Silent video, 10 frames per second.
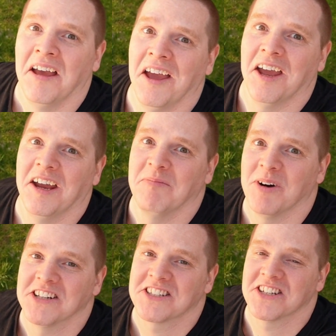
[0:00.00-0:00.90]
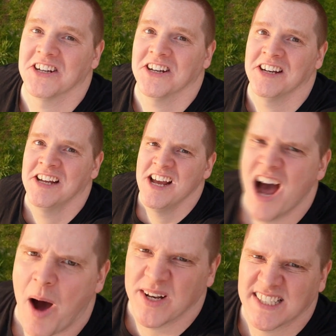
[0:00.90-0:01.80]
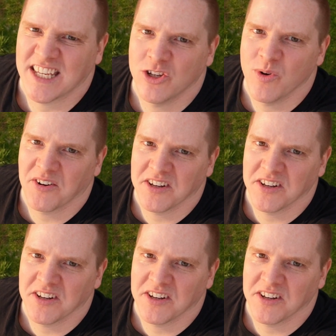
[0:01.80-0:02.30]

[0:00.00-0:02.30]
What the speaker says: hey monster, I'm gonna take you out